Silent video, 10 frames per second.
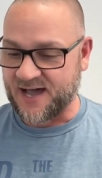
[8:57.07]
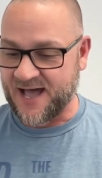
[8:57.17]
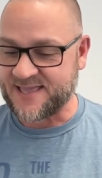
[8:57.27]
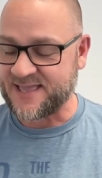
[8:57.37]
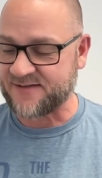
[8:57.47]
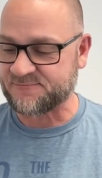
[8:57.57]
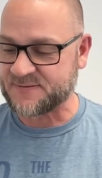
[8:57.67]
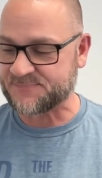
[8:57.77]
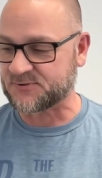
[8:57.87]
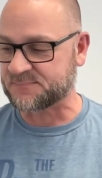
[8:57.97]
I
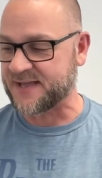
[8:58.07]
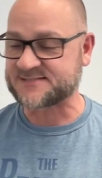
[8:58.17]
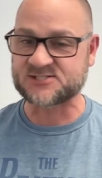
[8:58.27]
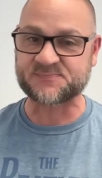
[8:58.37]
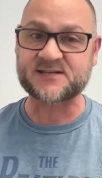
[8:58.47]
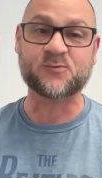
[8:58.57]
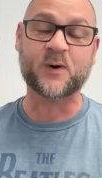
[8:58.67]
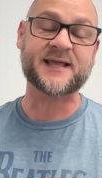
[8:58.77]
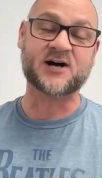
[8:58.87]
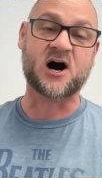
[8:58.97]
have people message me
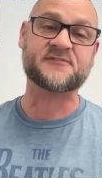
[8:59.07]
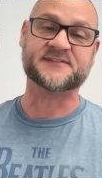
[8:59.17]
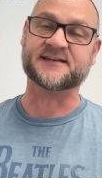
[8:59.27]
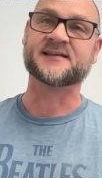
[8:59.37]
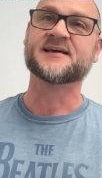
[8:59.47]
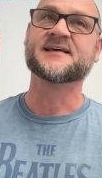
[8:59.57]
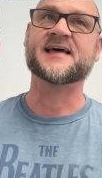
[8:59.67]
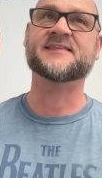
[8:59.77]
quite often.